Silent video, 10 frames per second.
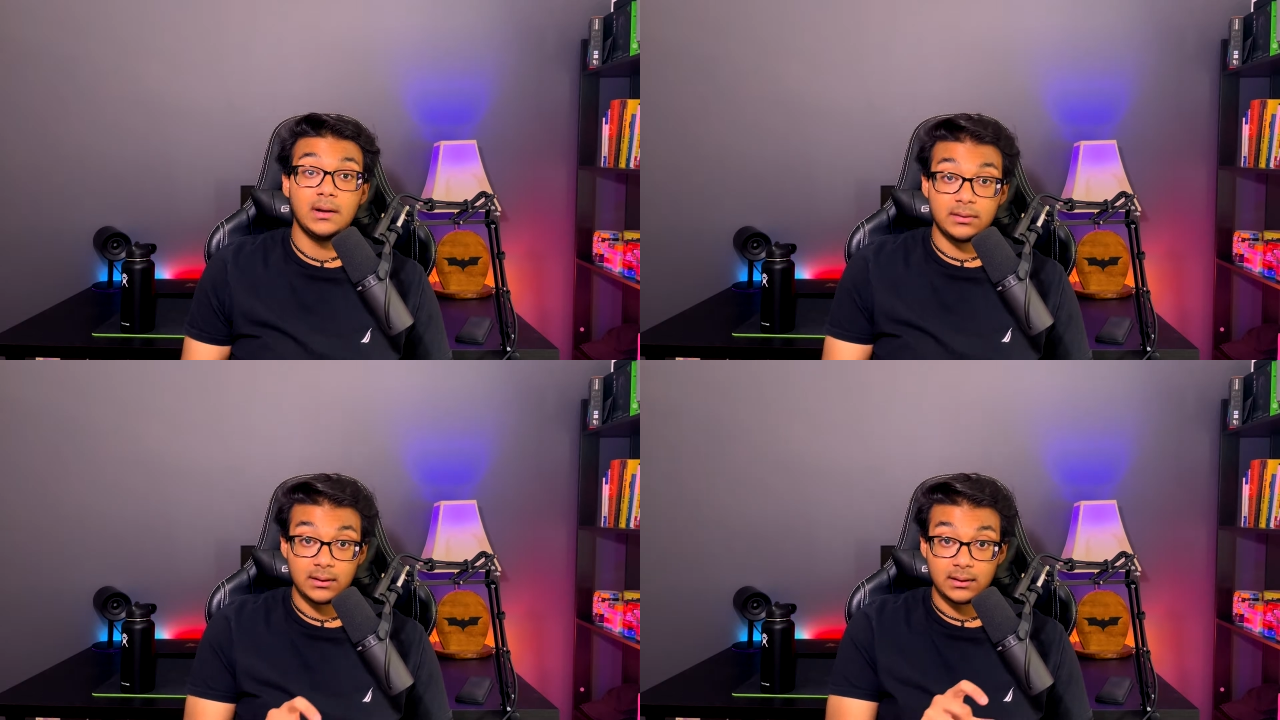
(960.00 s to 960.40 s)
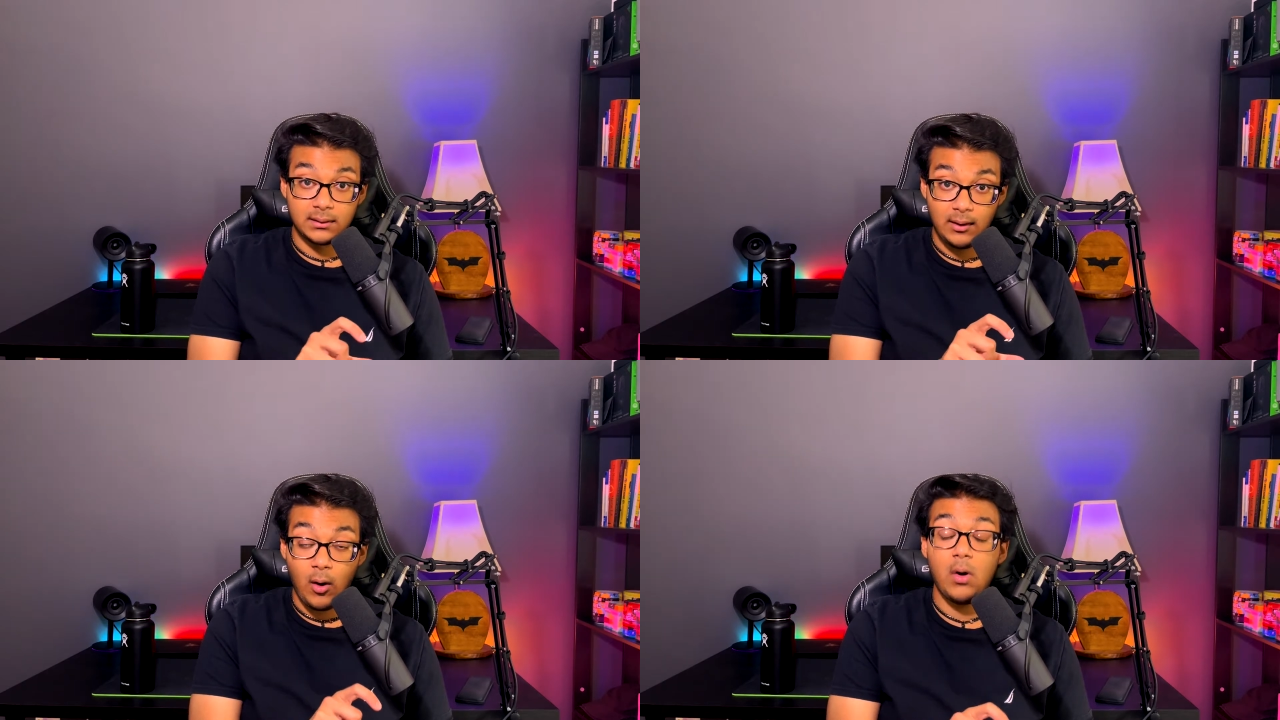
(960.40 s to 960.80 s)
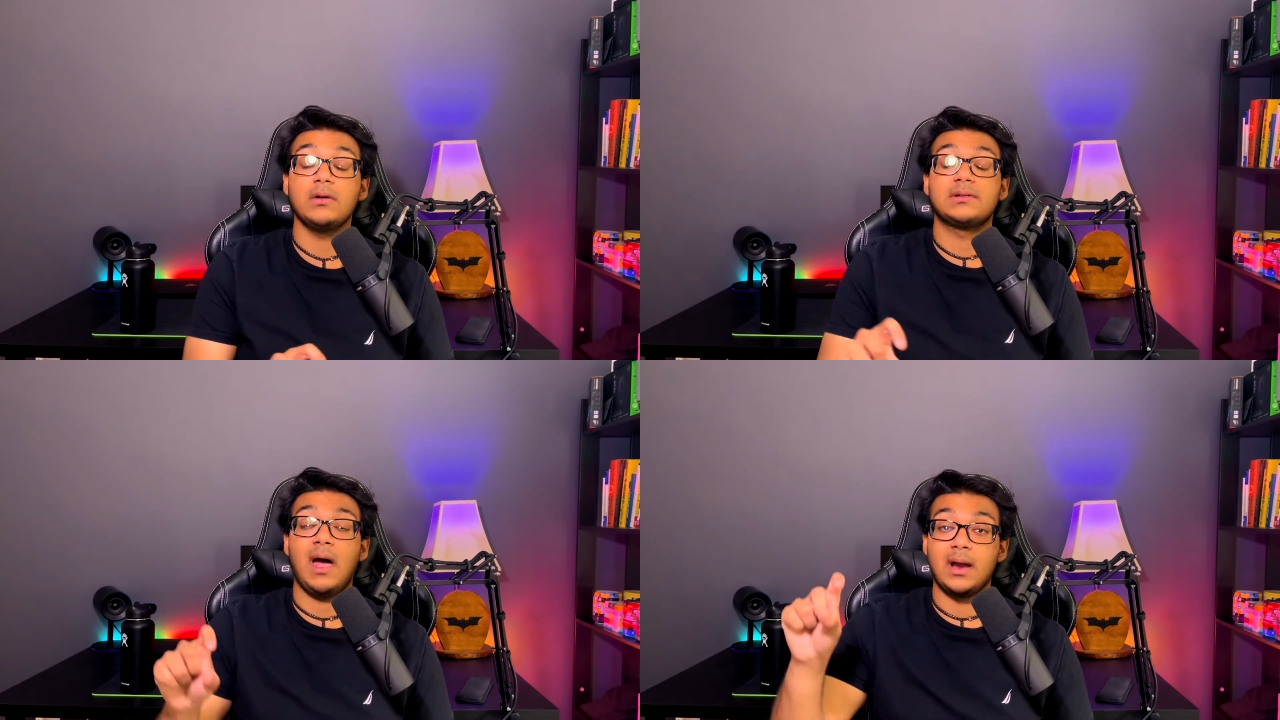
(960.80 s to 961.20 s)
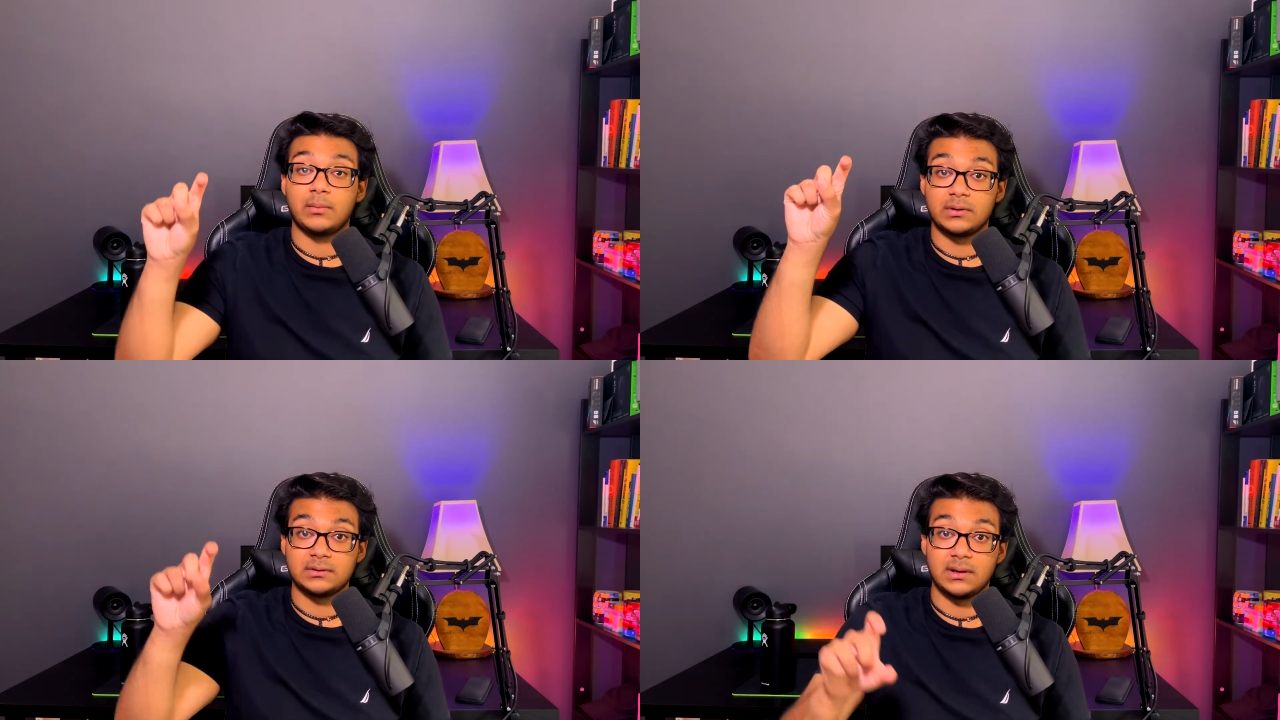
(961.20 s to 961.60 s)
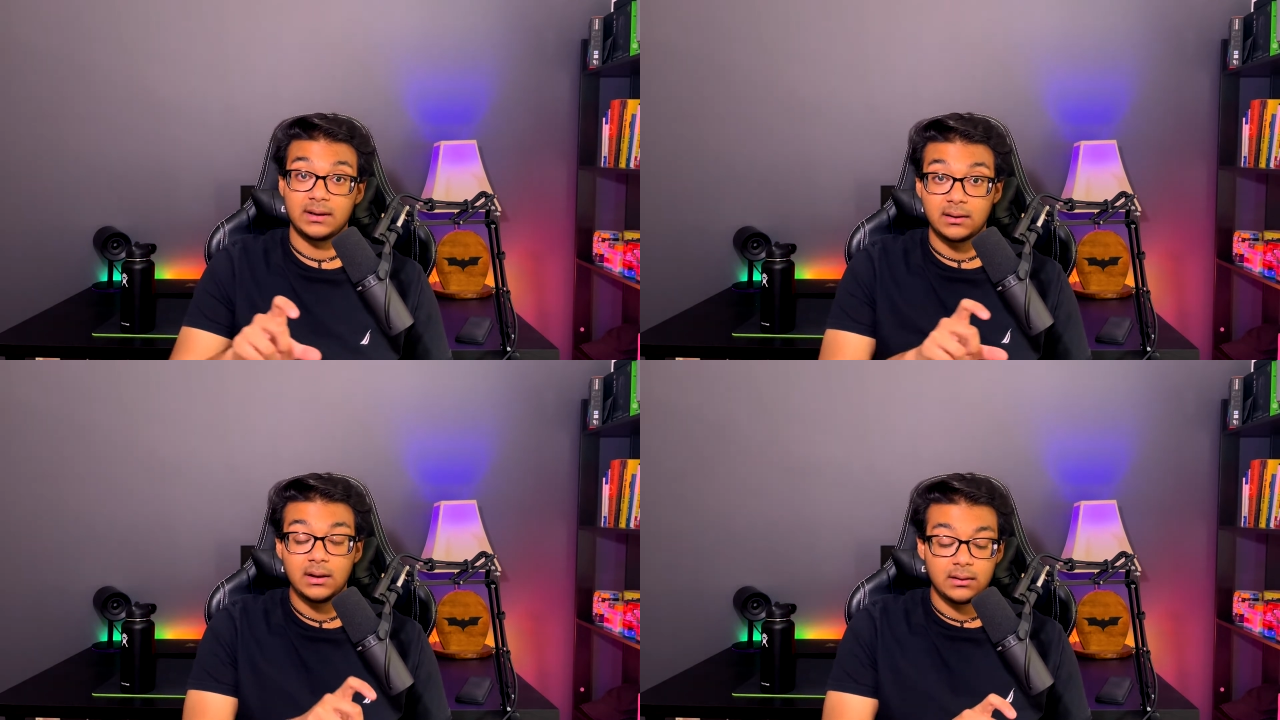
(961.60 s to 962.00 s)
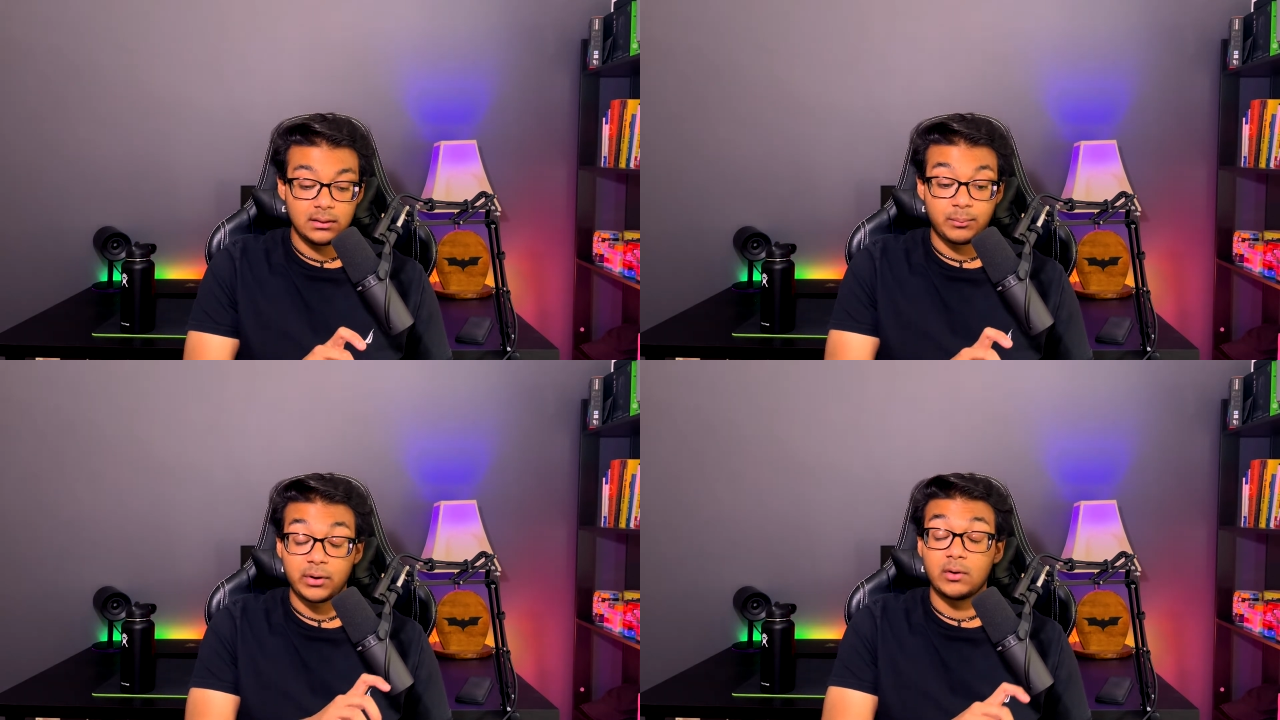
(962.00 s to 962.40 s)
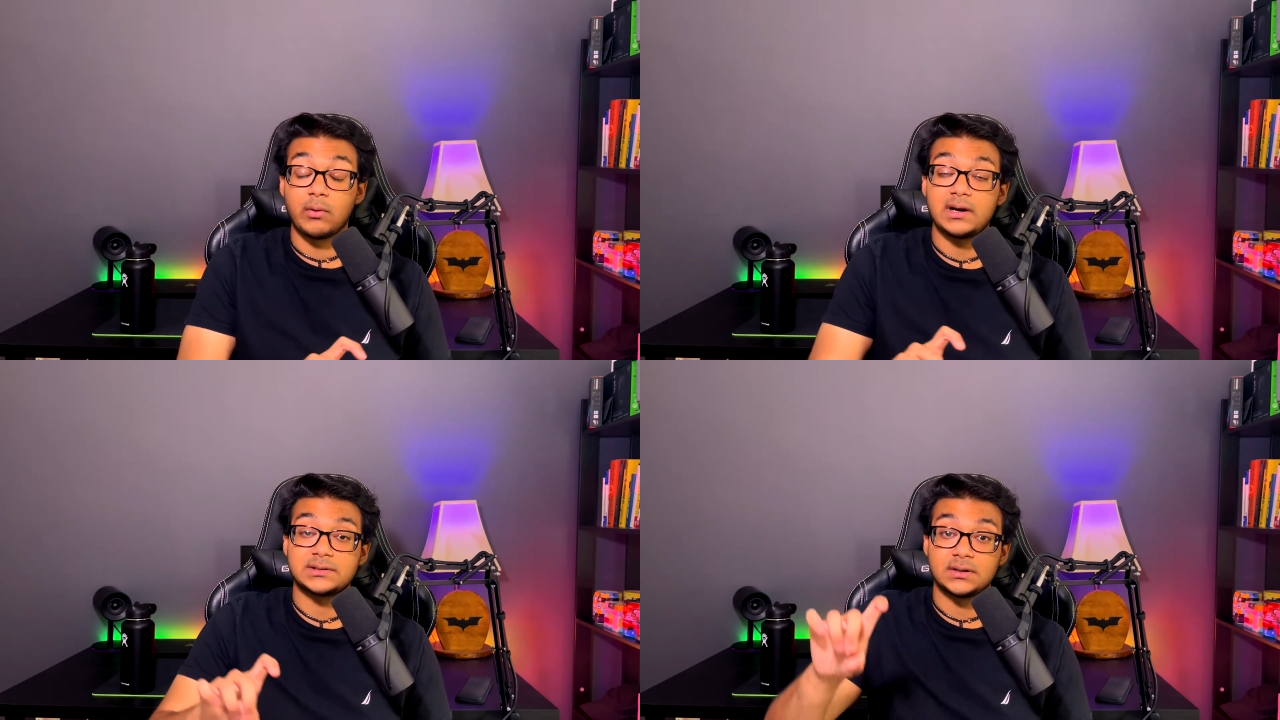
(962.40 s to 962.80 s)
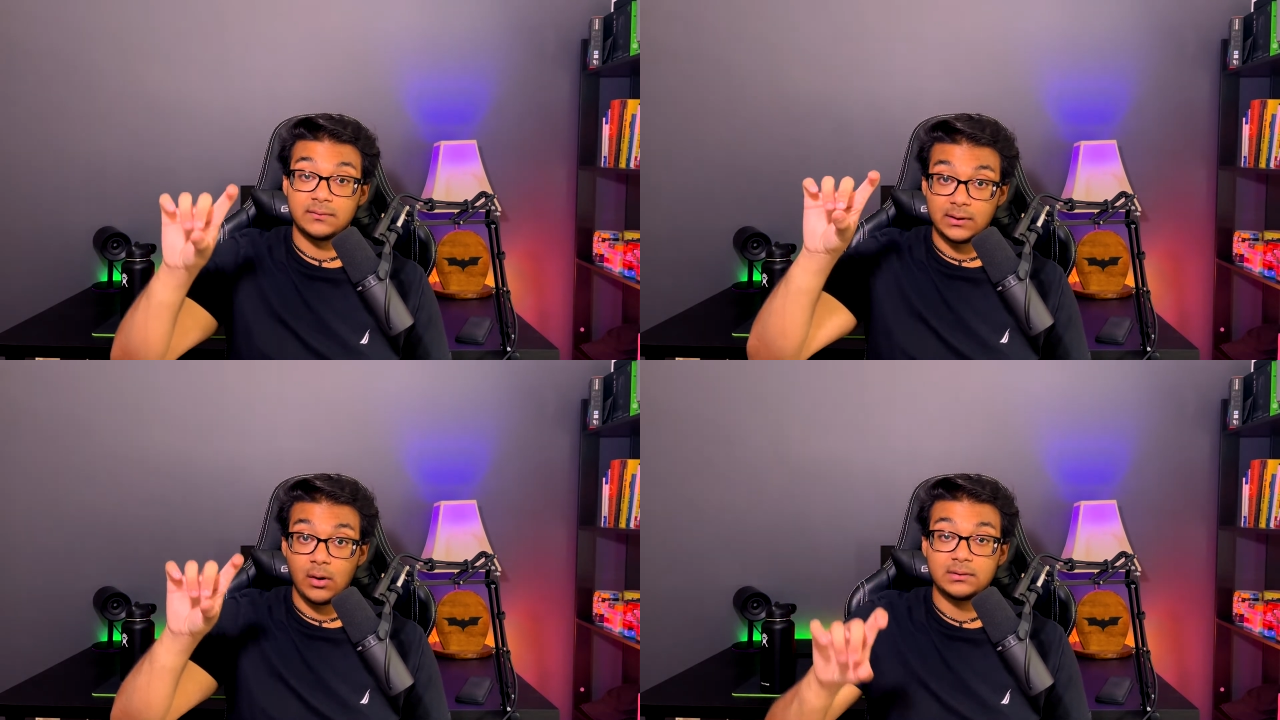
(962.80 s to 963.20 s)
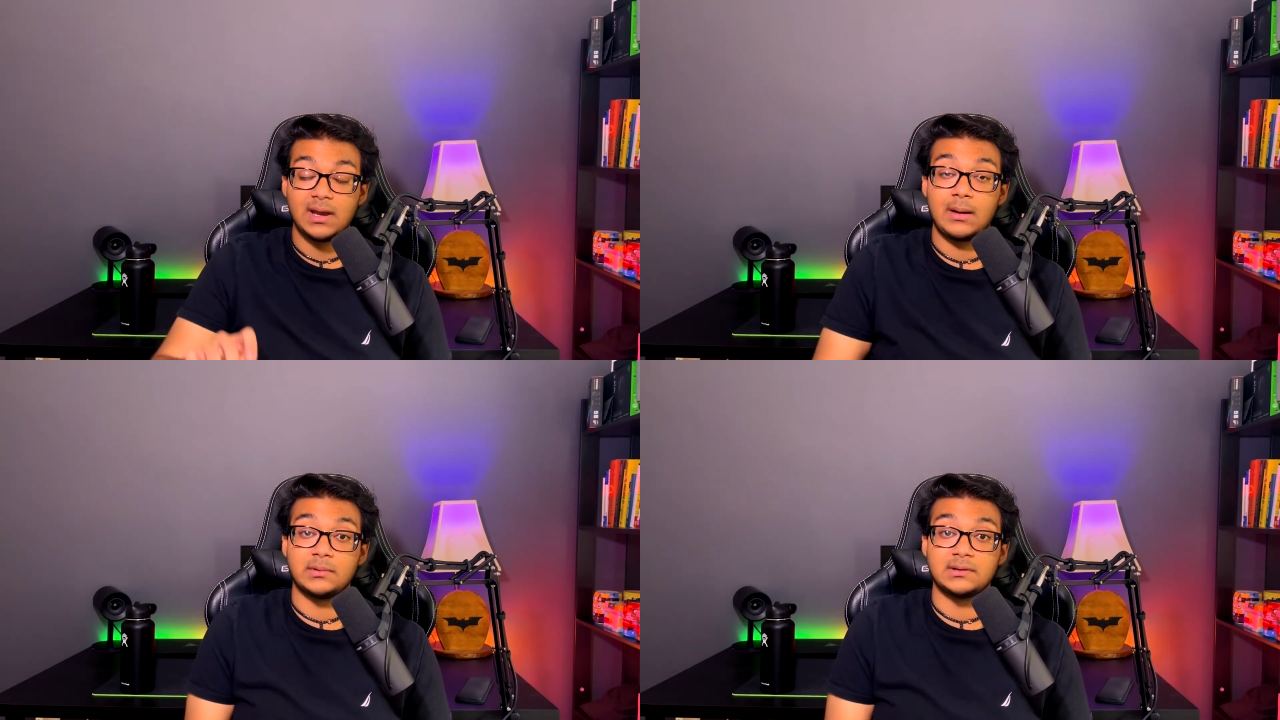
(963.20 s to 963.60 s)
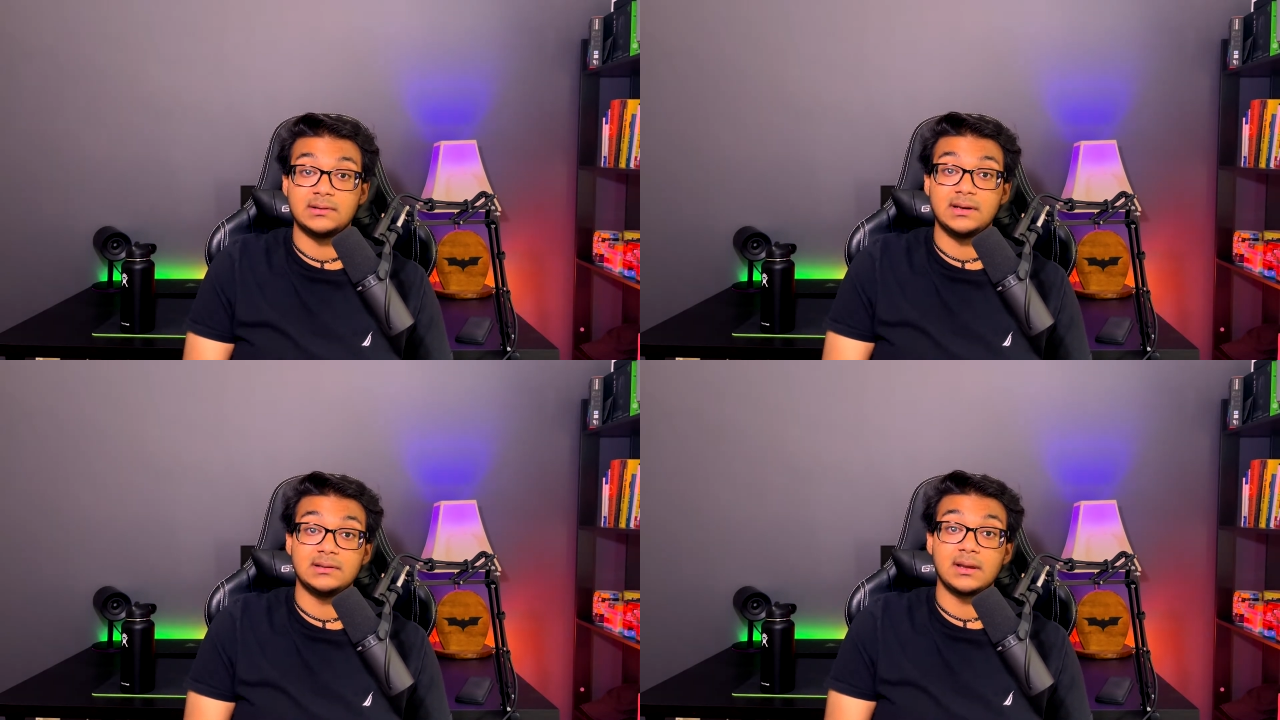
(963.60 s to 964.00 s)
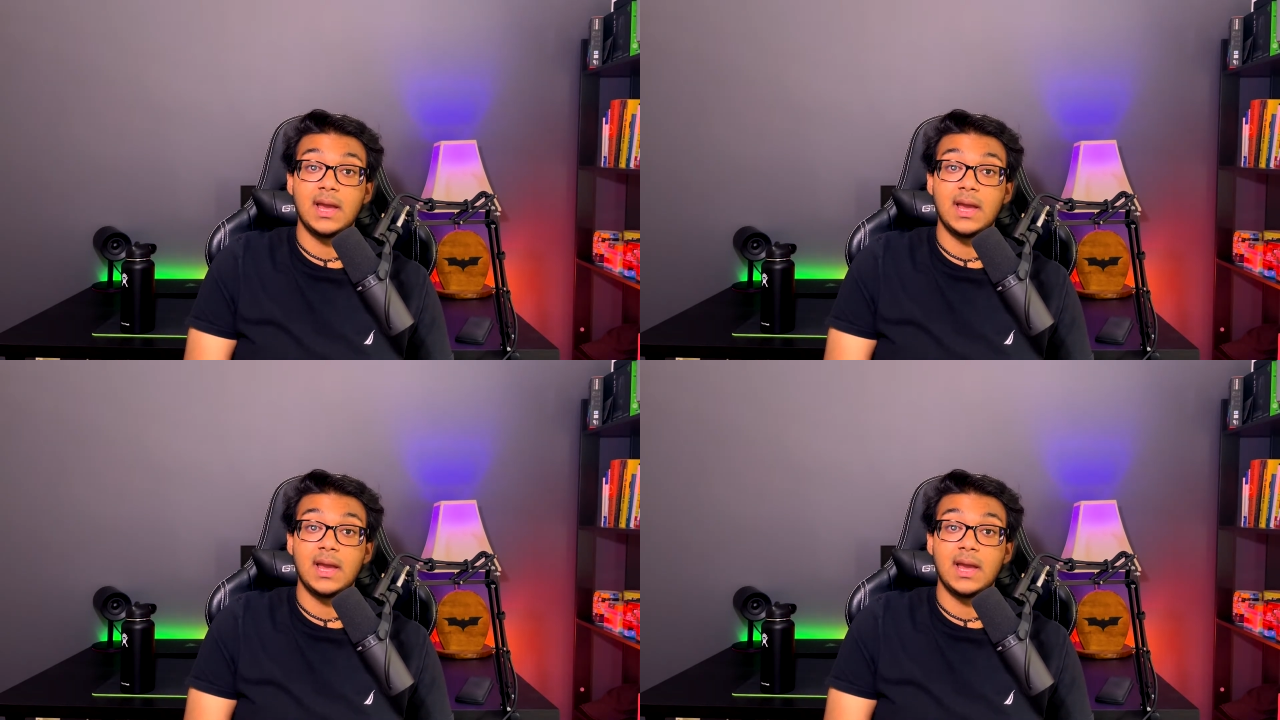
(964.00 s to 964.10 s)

the Alzheimer's, like the progression of the Alzheimer's disease,